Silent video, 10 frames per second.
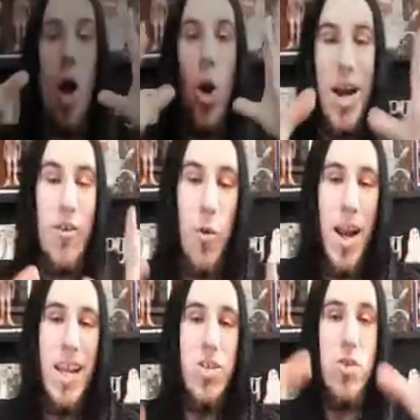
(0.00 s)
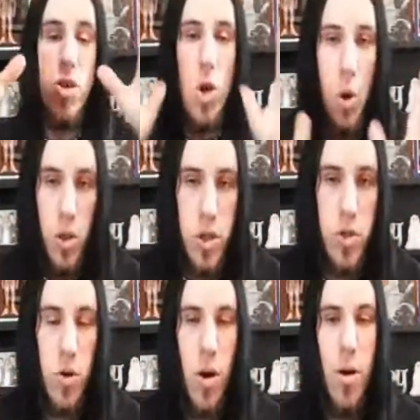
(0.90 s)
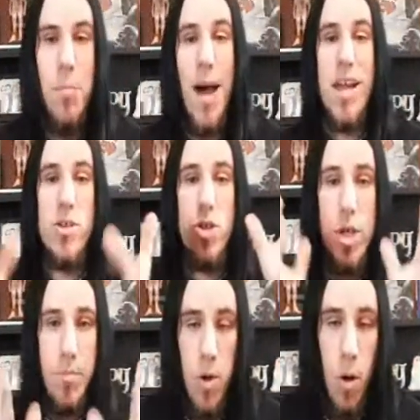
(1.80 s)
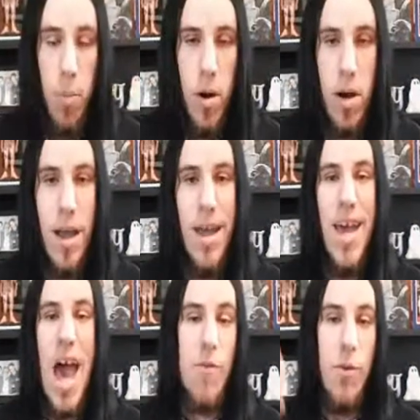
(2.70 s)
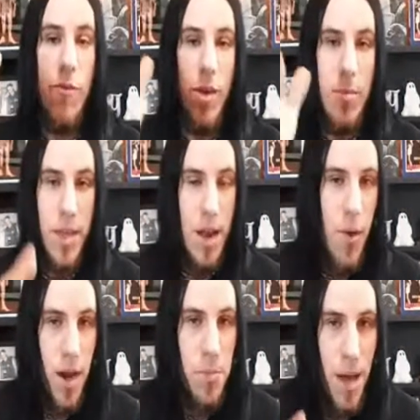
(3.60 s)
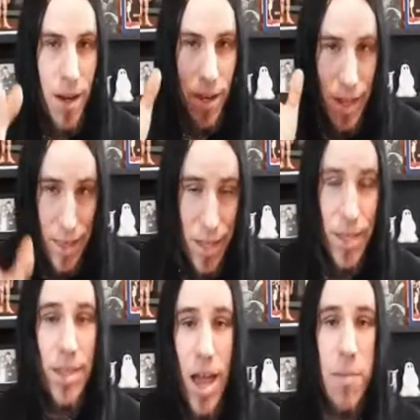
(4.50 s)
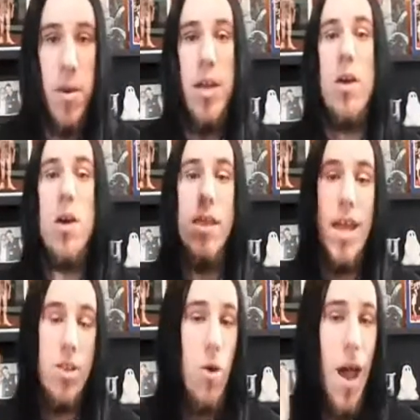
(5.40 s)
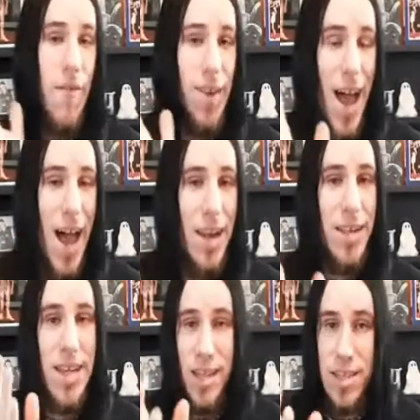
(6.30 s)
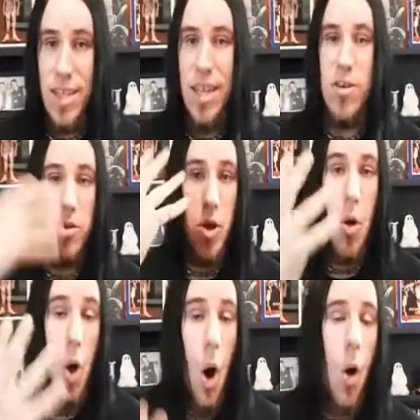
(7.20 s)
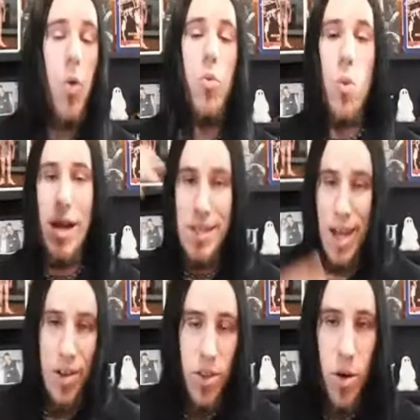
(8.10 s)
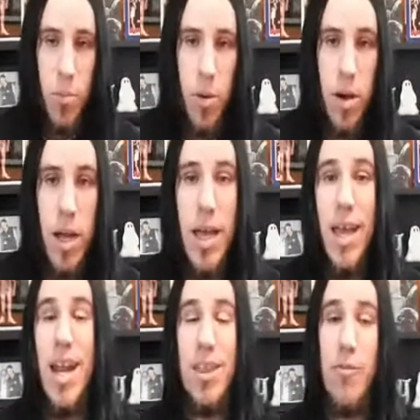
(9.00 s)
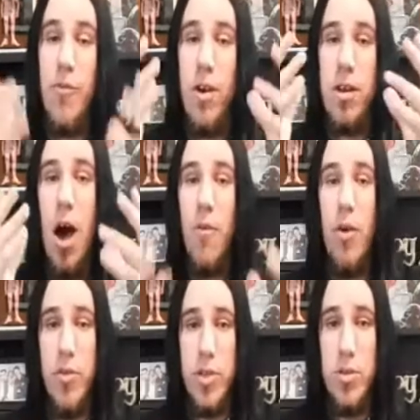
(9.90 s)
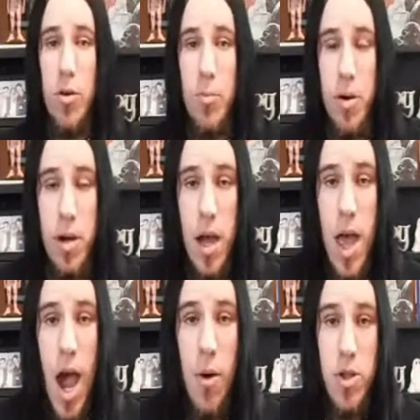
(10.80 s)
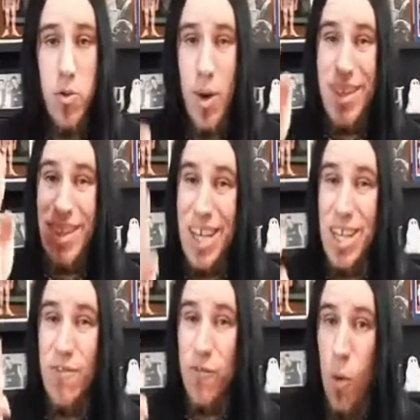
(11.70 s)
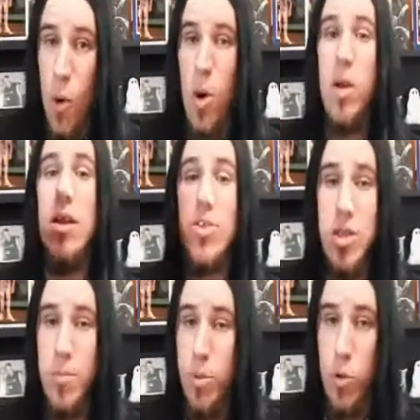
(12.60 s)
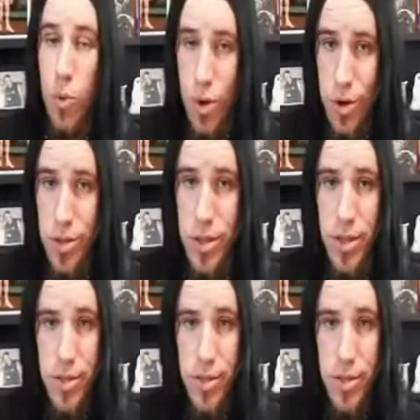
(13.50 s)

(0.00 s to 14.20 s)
Alright everyone, I need you to go to the store, buy a cheap notebook. Every film that I recommend in this segment that you have not yet seen or don't own, write it down in the notebook. Now, the front cover of this notebook, I want you to write these four simple words.